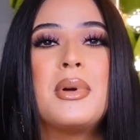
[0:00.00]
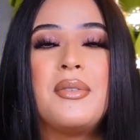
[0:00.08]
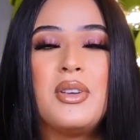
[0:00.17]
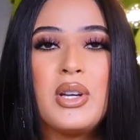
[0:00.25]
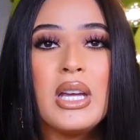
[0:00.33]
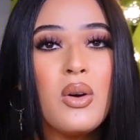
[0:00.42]

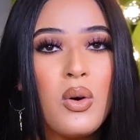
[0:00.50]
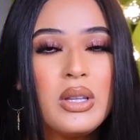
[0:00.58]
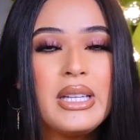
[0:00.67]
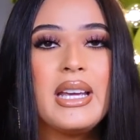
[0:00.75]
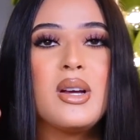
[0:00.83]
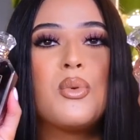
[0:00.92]
If you can
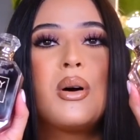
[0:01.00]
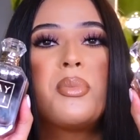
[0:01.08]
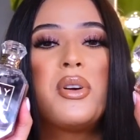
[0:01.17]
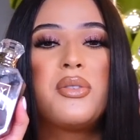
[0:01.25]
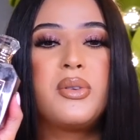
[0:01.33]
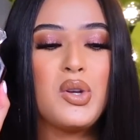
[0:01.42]
only get one
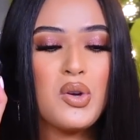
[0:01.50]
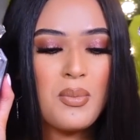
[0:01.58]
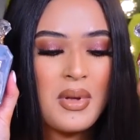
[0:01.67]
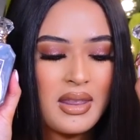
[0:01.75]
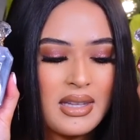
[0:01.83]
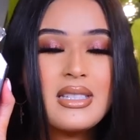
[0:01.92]

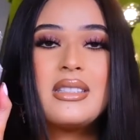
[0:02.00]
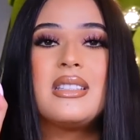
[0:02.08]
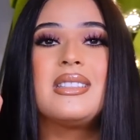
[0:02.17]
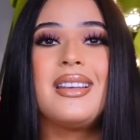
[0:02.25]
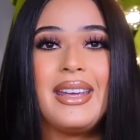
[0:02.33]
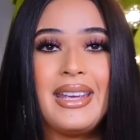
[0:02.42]
perfume, this
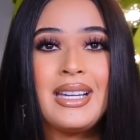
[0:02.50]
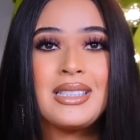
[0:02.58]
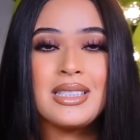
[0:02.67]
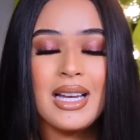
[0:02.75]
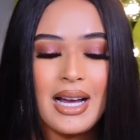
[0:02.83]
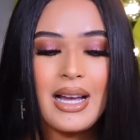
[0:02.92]
is
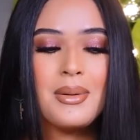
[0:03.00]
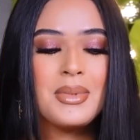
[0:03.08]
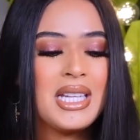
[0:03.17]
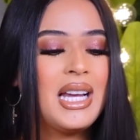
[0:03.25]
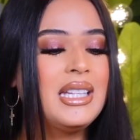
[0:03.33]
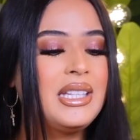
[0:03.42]
it. I am
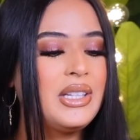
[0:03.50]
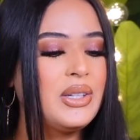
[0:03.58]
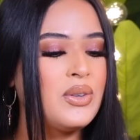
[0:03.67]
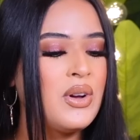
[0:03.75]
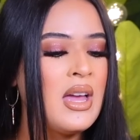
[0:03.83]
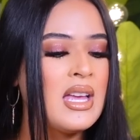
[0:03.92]
telling
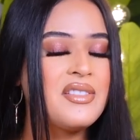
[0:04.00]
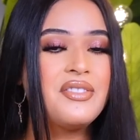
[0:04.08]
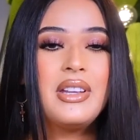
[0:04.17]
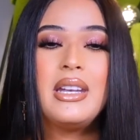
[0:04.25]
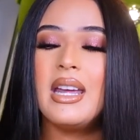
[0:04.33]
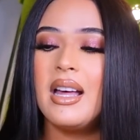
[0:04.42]
you,
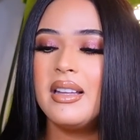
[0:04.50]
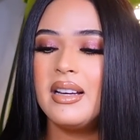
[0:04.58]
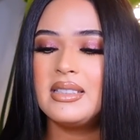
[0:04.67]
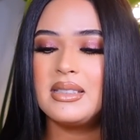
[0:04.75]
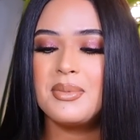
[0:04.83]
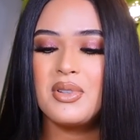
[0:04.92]

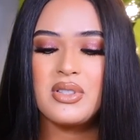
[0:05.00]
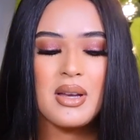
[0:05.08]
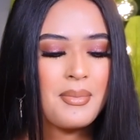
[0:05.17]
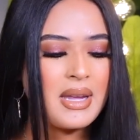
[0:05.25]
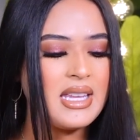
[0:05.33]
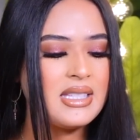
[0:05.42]
vanilla smells
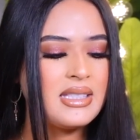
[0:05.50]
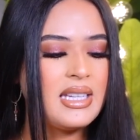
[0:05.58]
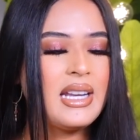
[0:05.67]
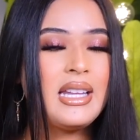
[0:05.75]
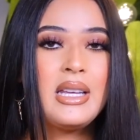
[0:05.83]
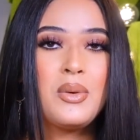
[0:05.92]

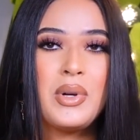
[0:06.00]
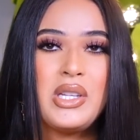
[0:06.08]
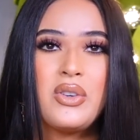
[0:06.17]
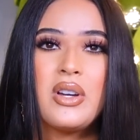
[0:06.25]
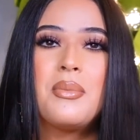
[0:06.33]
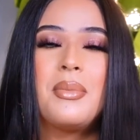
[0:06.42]
amazing. And then when
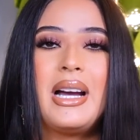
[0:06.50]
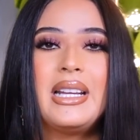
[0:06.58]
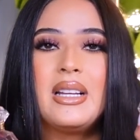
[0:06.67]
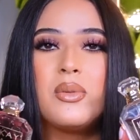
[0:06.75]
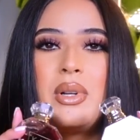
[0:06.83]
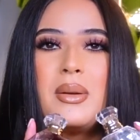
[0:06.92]
you combine
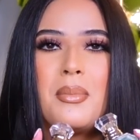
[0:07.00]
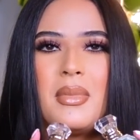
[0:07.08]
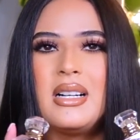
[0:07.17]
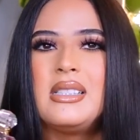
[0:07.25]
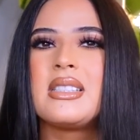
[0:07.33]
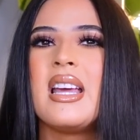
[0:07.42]
it with
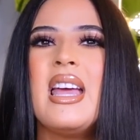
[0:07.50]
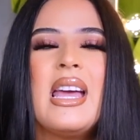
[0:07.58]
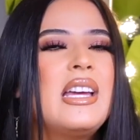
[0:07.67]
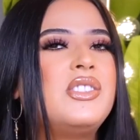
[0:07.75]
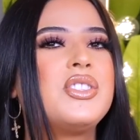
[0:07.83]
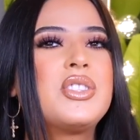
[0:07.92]
musk,
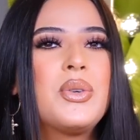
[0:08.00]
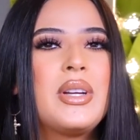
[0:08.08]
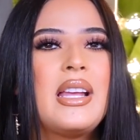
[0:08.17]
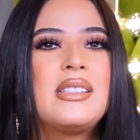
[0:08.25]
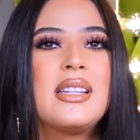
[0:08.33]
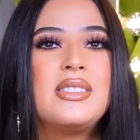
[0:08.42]
it just
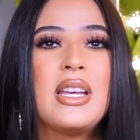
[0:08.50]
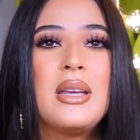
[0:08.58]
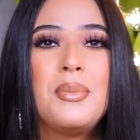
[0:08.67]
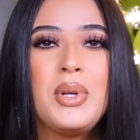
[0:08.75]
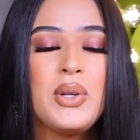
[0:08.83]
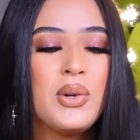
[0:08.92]
creates such a
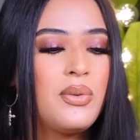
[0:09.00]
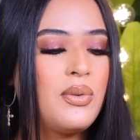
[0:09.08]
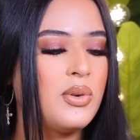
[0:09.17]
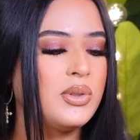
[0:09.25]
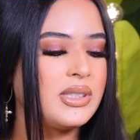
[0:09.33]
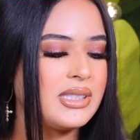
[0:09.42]

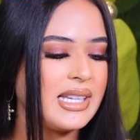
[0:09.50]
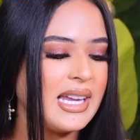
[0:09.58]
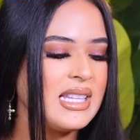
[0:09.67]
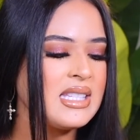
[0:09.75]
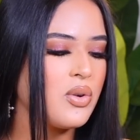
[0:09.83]
beautiful scent.